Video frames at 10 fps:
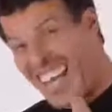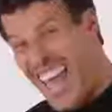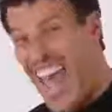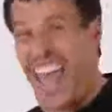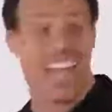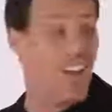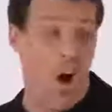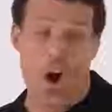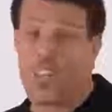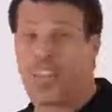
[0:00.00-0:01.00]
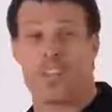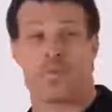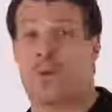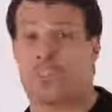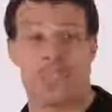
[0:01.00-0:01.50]
a day. All the other
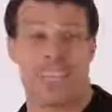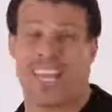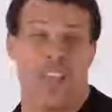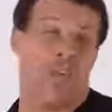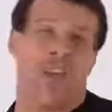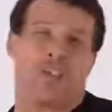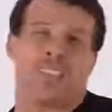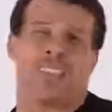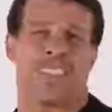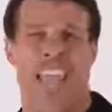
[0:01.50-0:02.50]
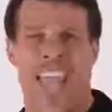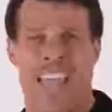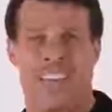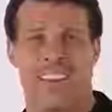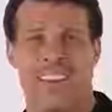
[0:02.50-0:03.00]
swimmers in the beginning thought he was
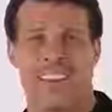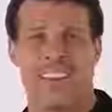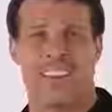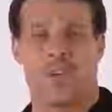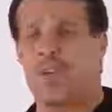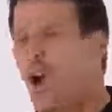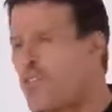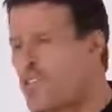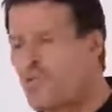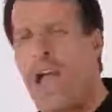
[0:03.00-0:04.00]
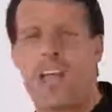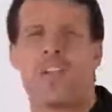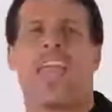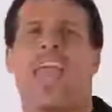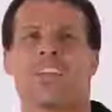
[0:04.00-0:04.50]
insane. You're gonna overtrain,
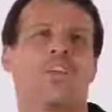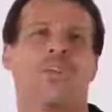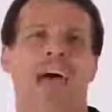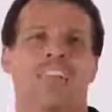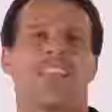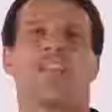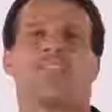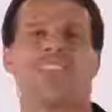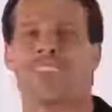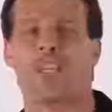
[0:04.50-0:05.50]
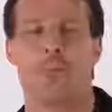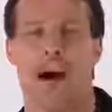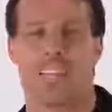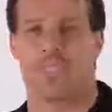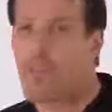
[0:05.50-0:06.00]
you can't do that, it's not physically
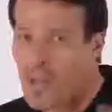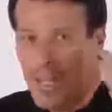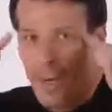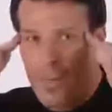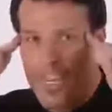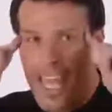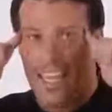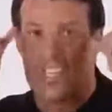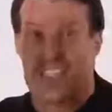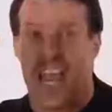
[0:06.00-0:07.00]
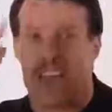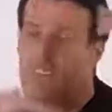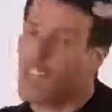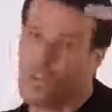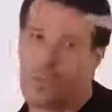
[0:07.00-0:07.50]
possible. But he had a
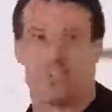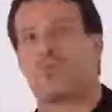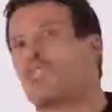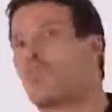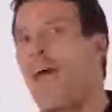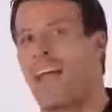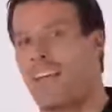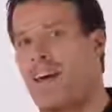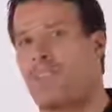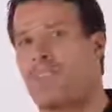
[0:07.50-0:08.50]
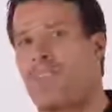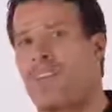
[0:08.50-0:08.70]
standard and the rituals to back it up.